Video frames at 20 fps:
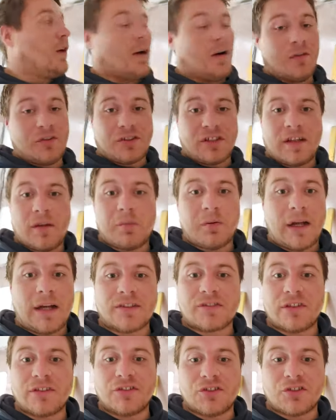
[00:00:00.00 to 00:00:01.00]
obviously the
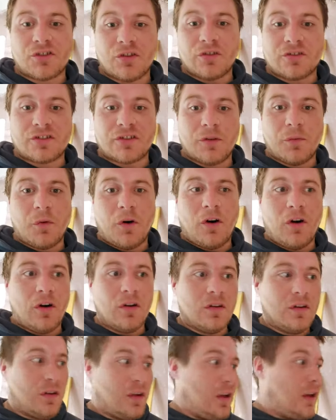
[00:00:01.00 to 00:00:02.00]
plaster hasn't stuck to the
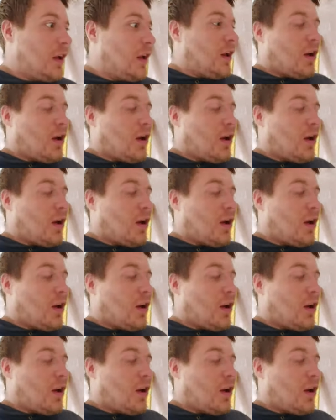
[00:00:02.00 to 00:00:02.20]
wall.